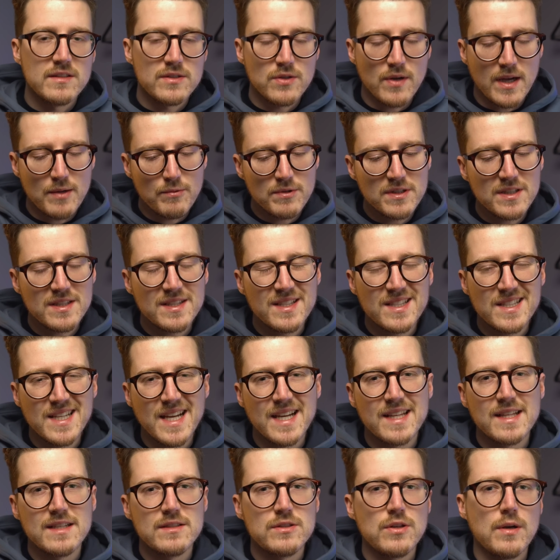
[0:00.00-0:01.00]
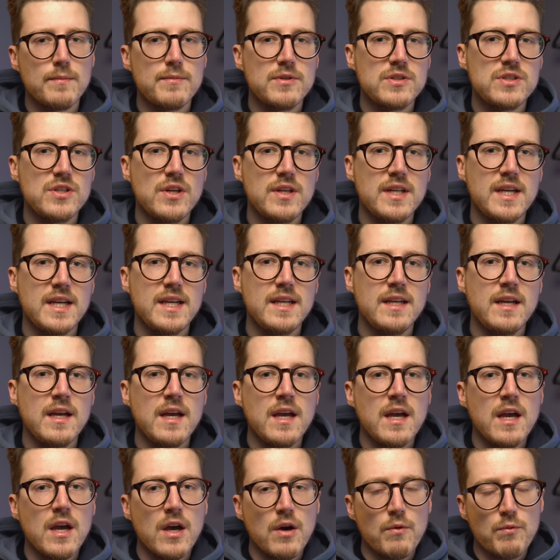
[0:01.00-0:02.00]
so I wanted to take this opportunity
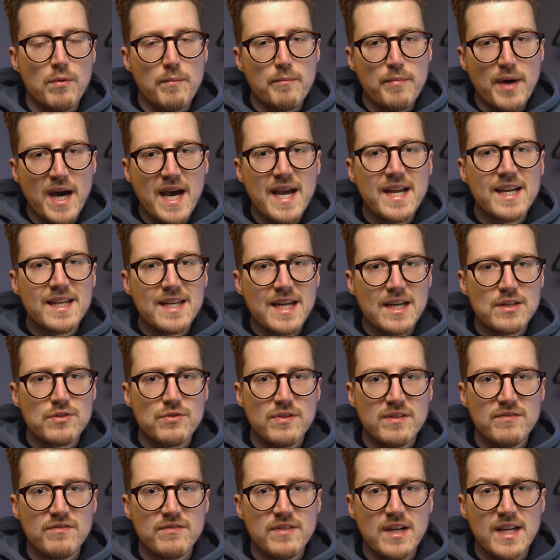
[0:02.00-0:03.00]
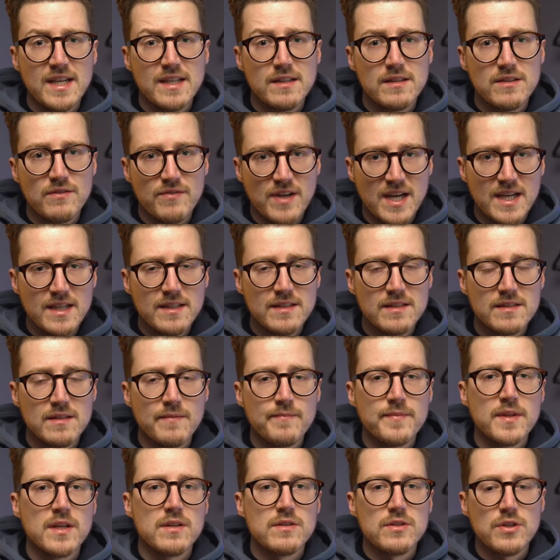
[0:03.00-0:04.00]
when buying an Android device
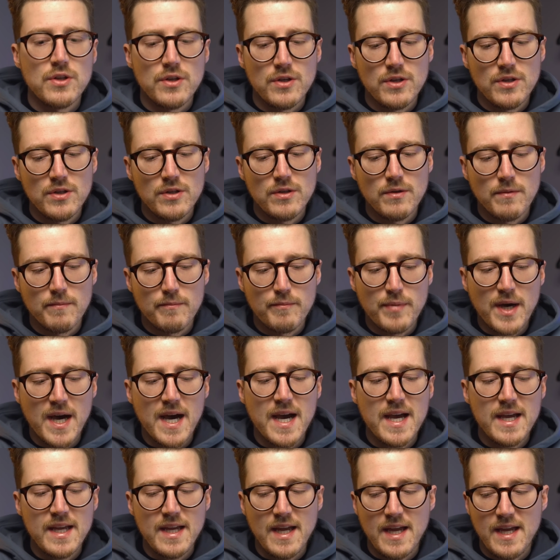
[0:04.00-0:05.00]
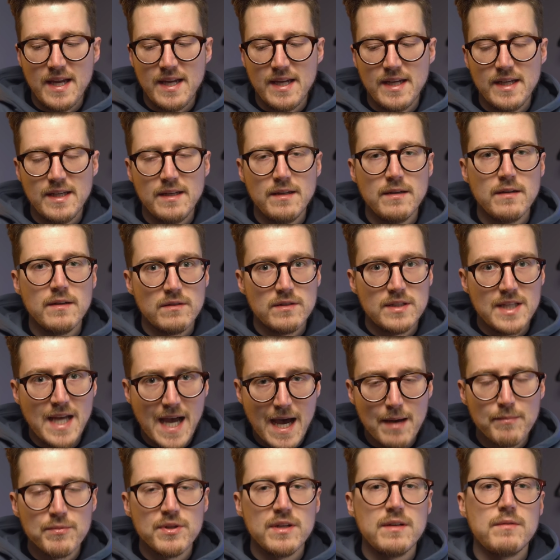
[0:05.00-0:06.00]
to buy a
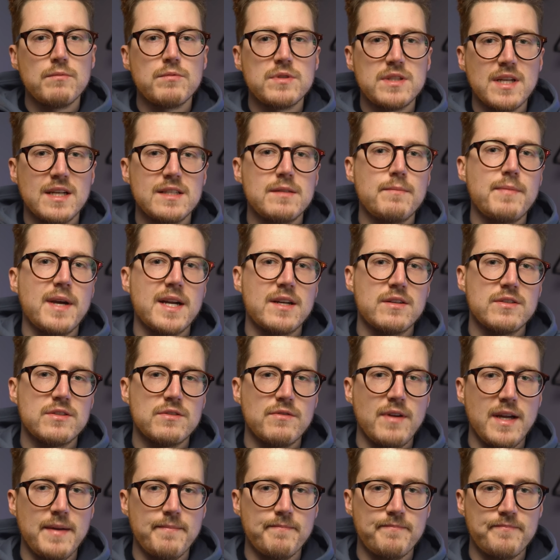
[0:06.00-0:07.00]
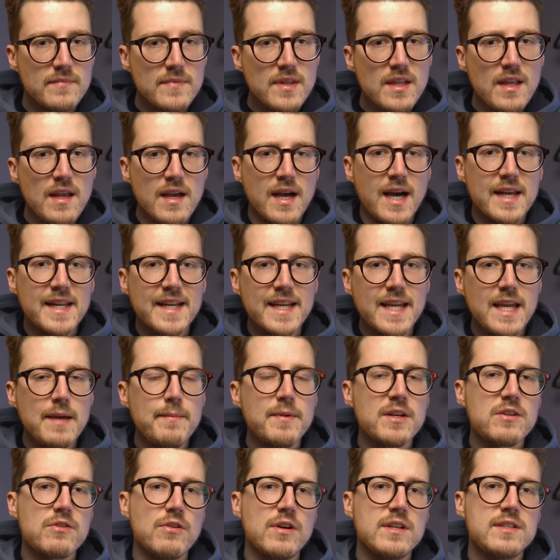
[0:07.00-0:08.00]
tablet which has a bigger screen. And I came
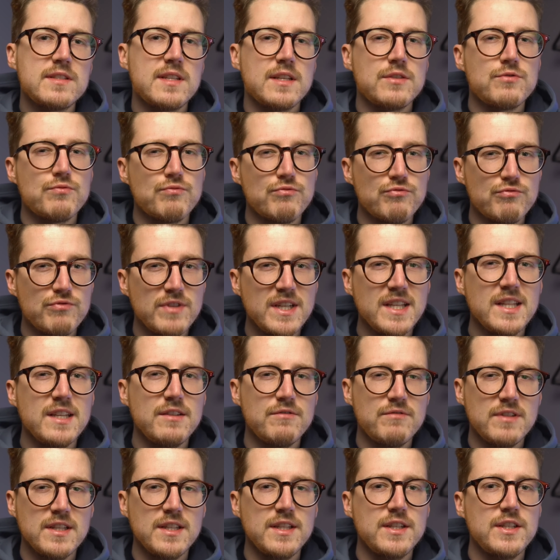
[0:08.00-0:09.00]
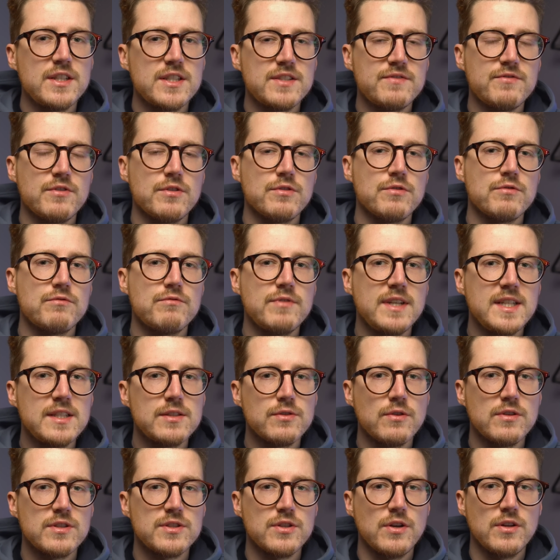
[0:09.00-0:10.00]
across this really, really useful resource